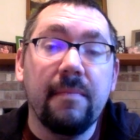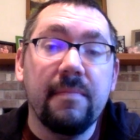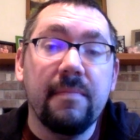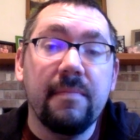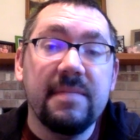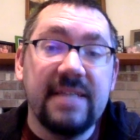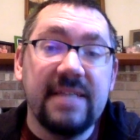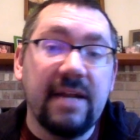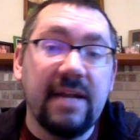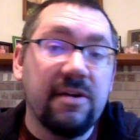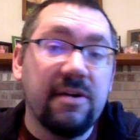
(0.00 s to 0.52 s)

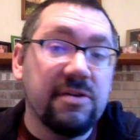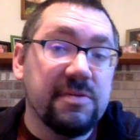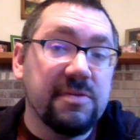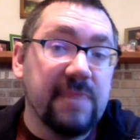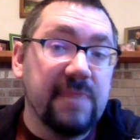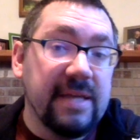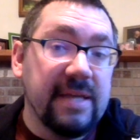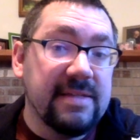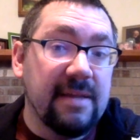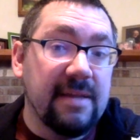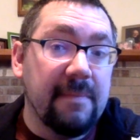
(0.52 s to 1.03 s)
senators
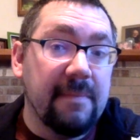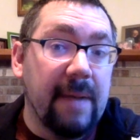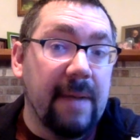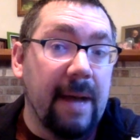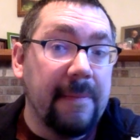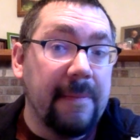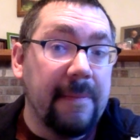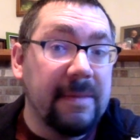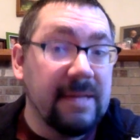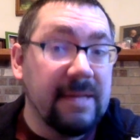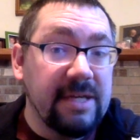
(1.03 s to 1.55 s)
based on
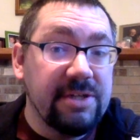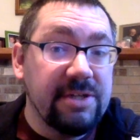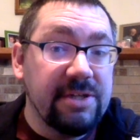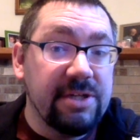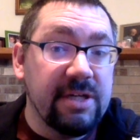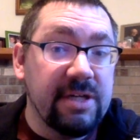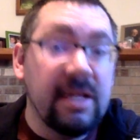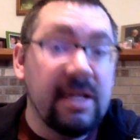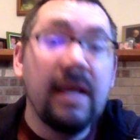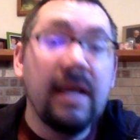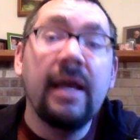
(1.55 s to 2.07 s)

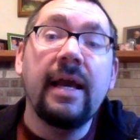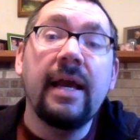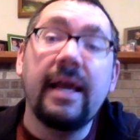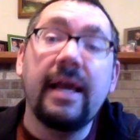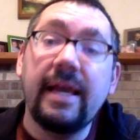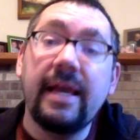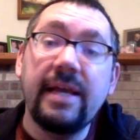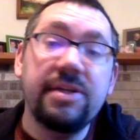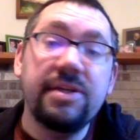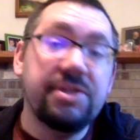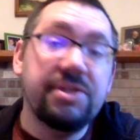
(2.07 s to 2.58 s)
population,
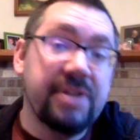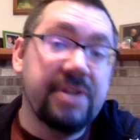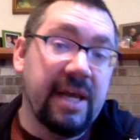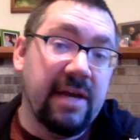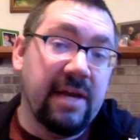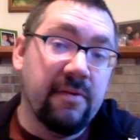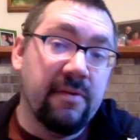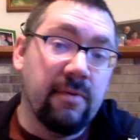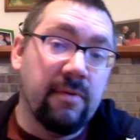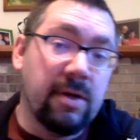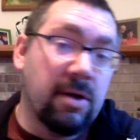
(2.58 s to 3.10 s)
each state,
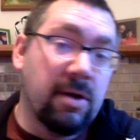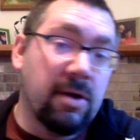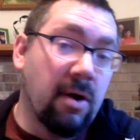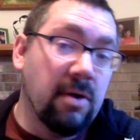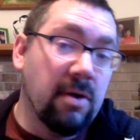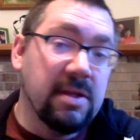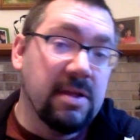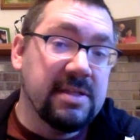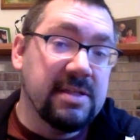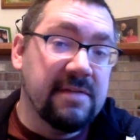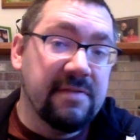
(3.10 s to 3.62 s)

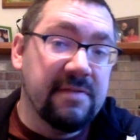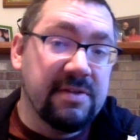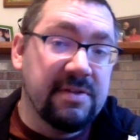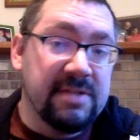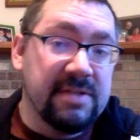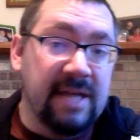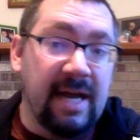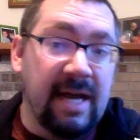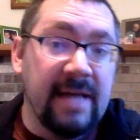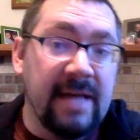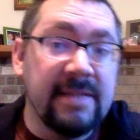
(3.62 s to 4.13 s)
regardless of their
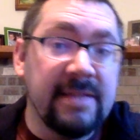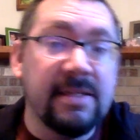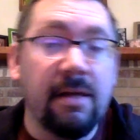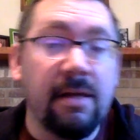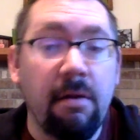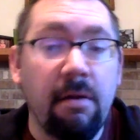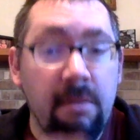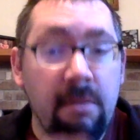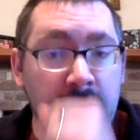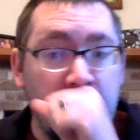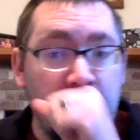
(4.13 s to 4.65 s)
size,
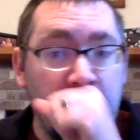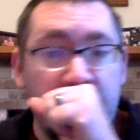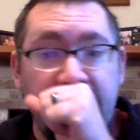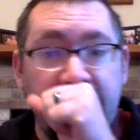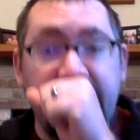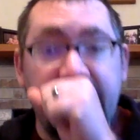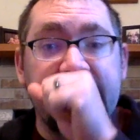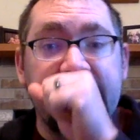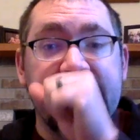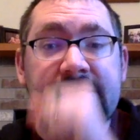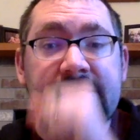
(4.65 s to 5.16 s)

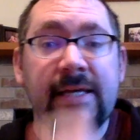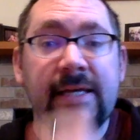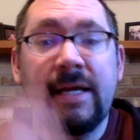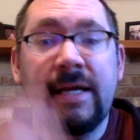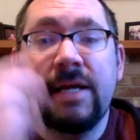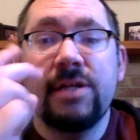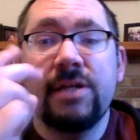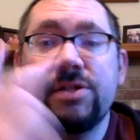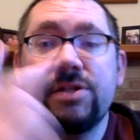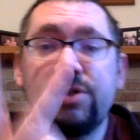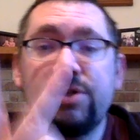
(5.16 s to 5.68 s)
gets
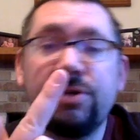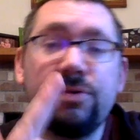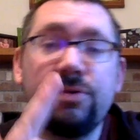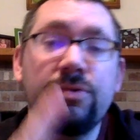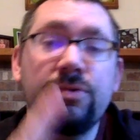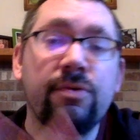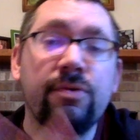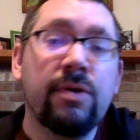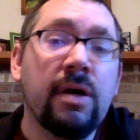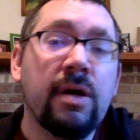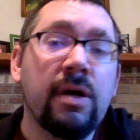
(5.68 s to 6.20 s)

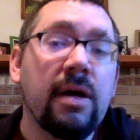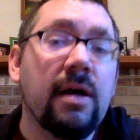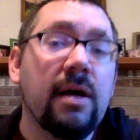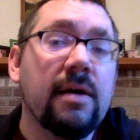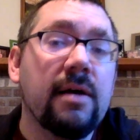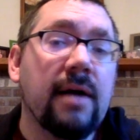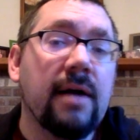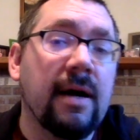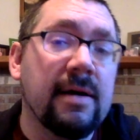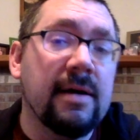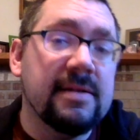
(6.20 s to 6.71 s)
2
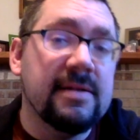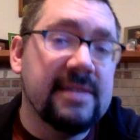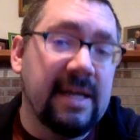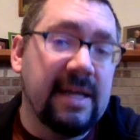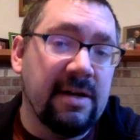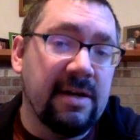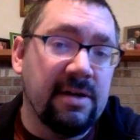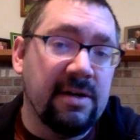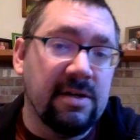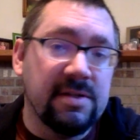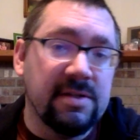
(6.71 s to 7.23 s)

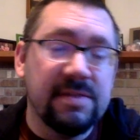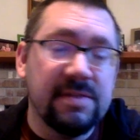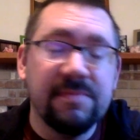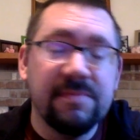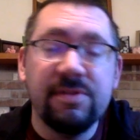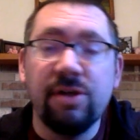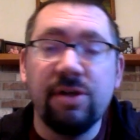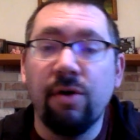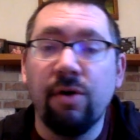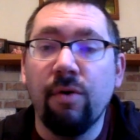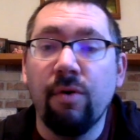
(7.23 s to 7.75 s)
senators.
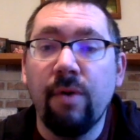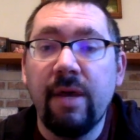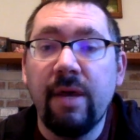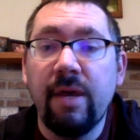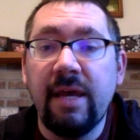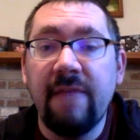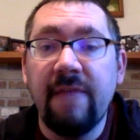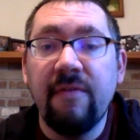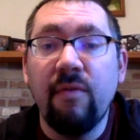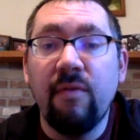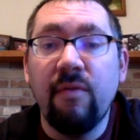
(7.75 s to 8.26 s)
So
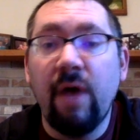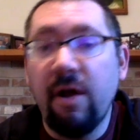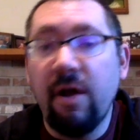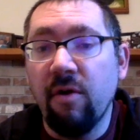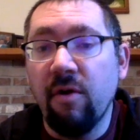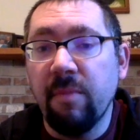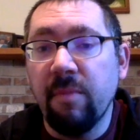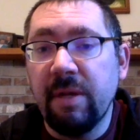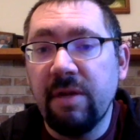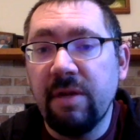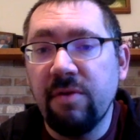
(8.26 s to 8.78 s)
even
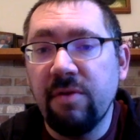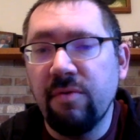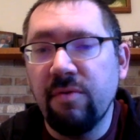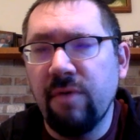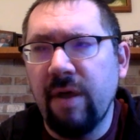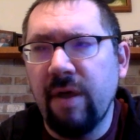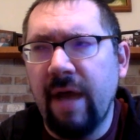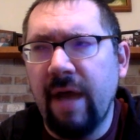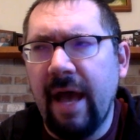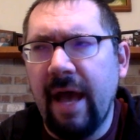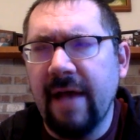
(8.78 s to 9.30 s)
Wyoming, who
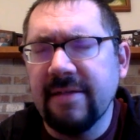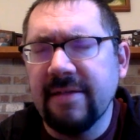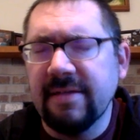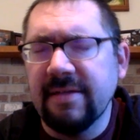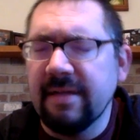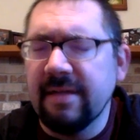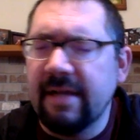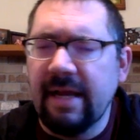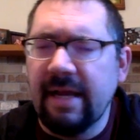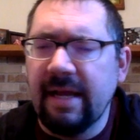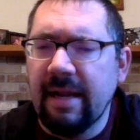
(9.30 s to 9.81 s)
has, and
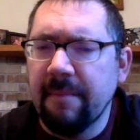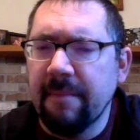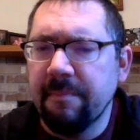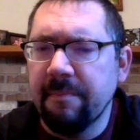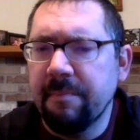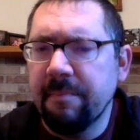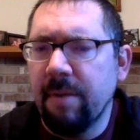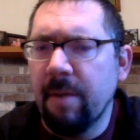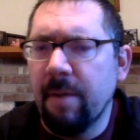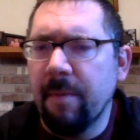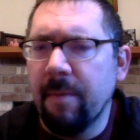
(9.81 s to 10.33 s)
again, I'm
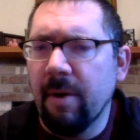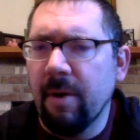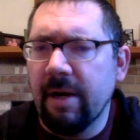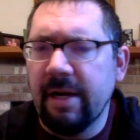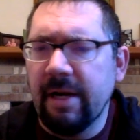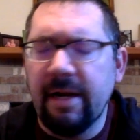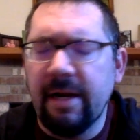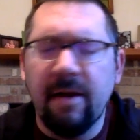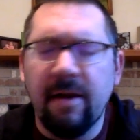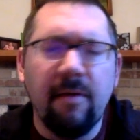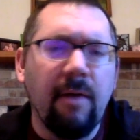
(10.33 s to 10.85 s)
ballparking
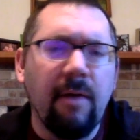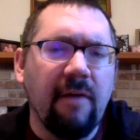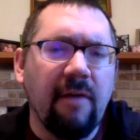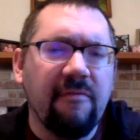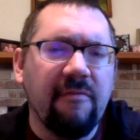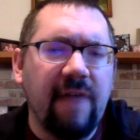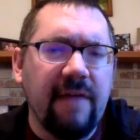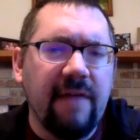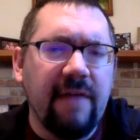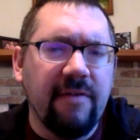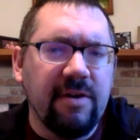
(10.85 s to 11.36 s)
here, around
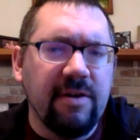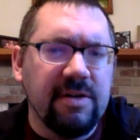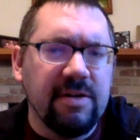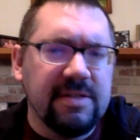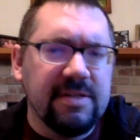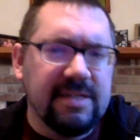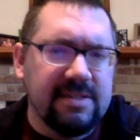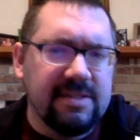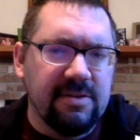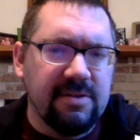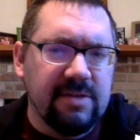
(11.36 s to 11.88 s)
500 to
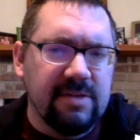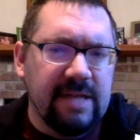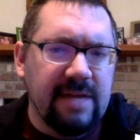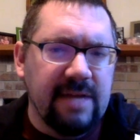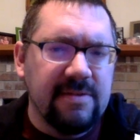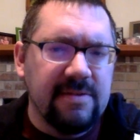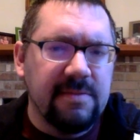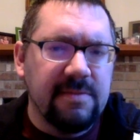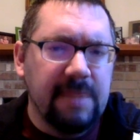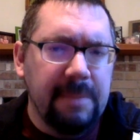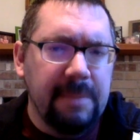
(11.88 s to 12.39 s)

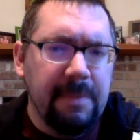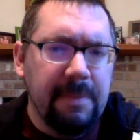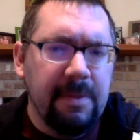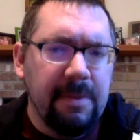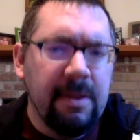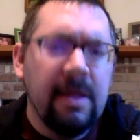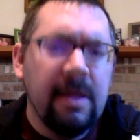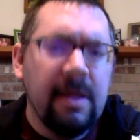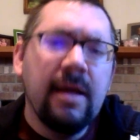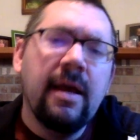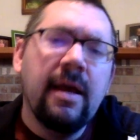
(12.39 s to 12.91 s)
600,000 people,
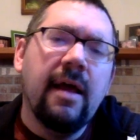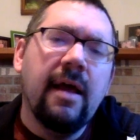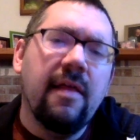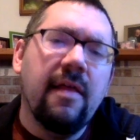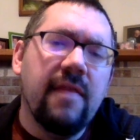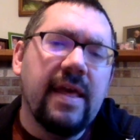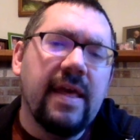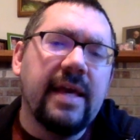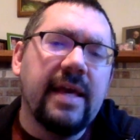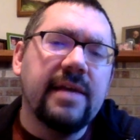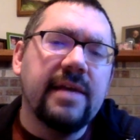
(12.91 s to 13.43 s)

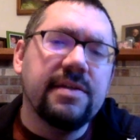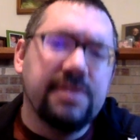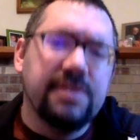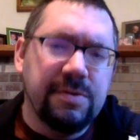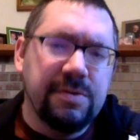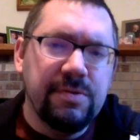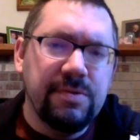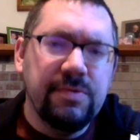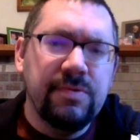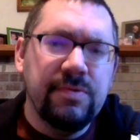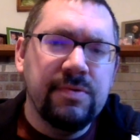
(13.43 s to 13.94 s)
they get
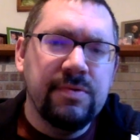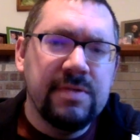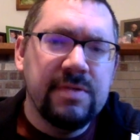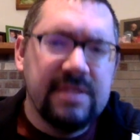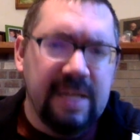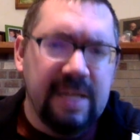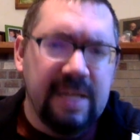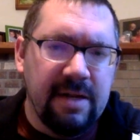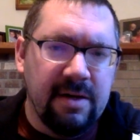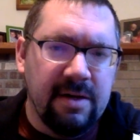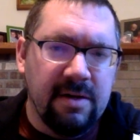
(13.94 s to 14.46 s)
2
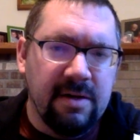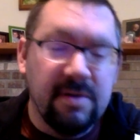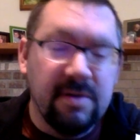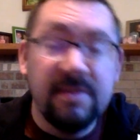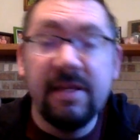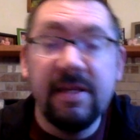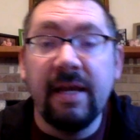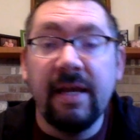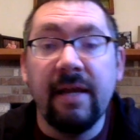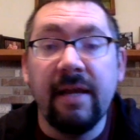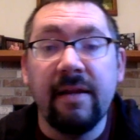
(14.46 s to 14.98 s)
senators.
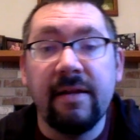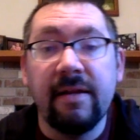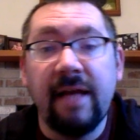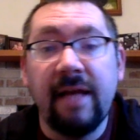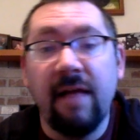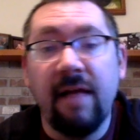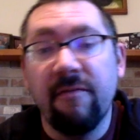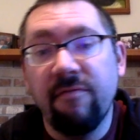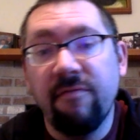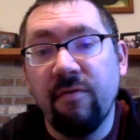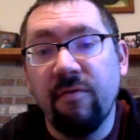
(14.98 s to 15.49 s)
And
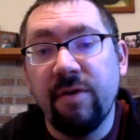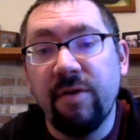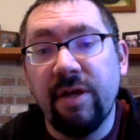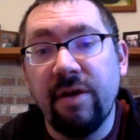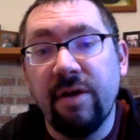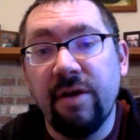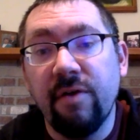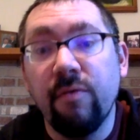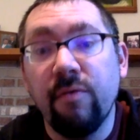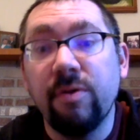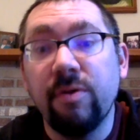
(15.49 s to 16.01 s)
California,
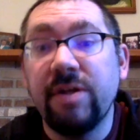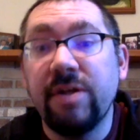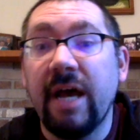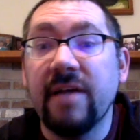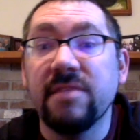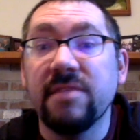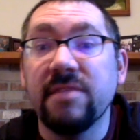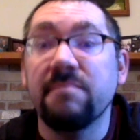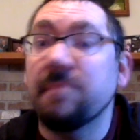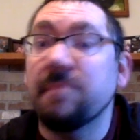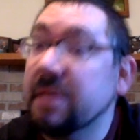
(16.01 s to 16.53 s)
which
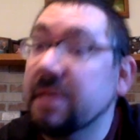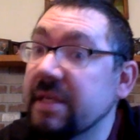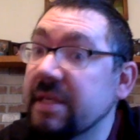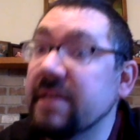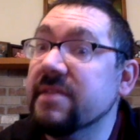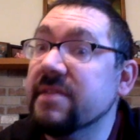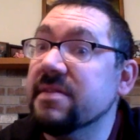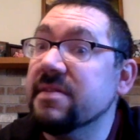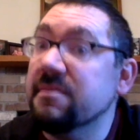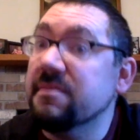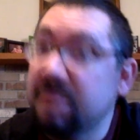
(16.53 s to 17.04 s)
has
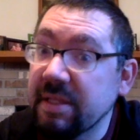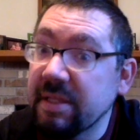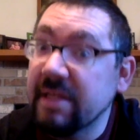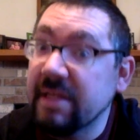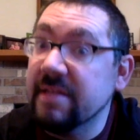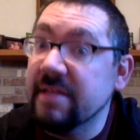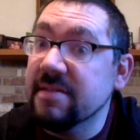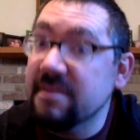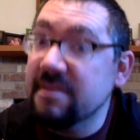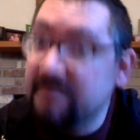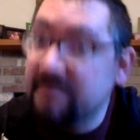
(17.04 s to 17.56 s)
millions and
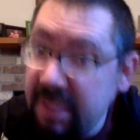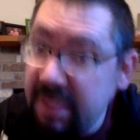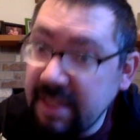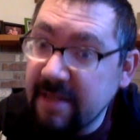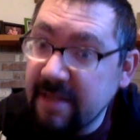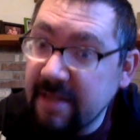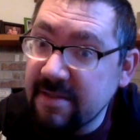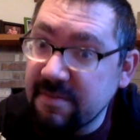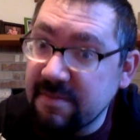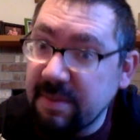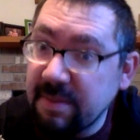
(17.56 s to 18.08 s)
millions and
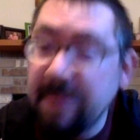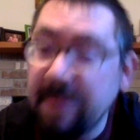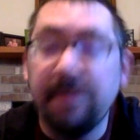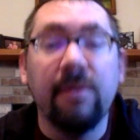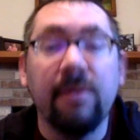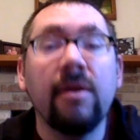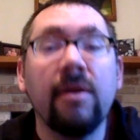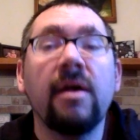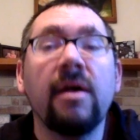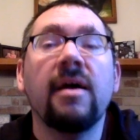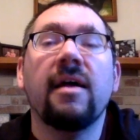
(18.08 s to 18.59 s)
millions of
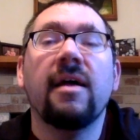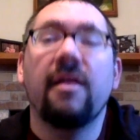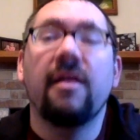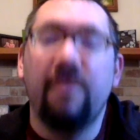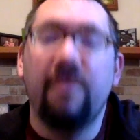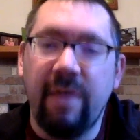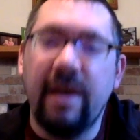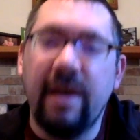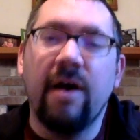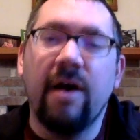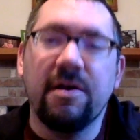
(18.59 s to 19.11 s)
people,
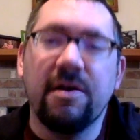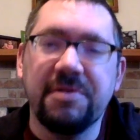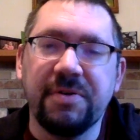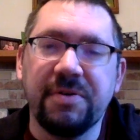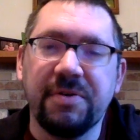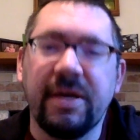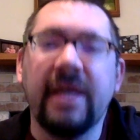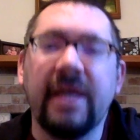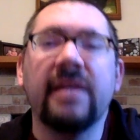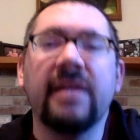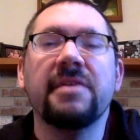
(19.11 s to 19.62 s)
they also
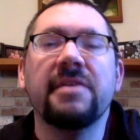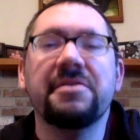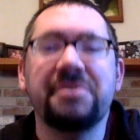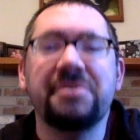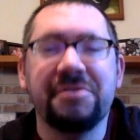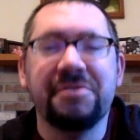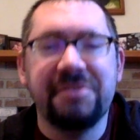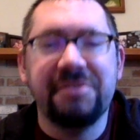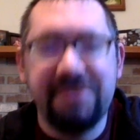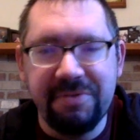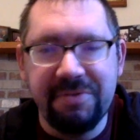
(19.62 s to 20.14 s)
get
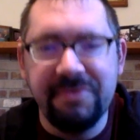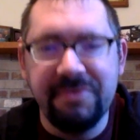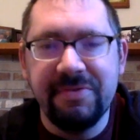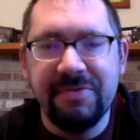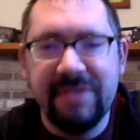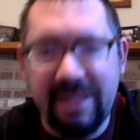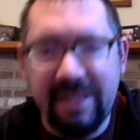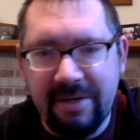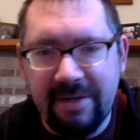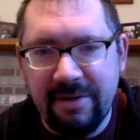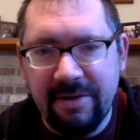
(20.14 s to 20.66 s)
just 2
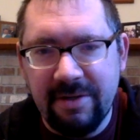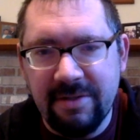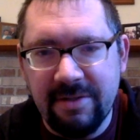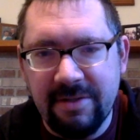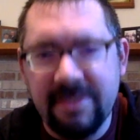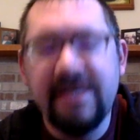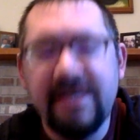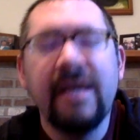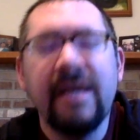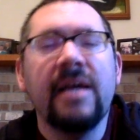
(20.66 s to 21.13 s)
senators.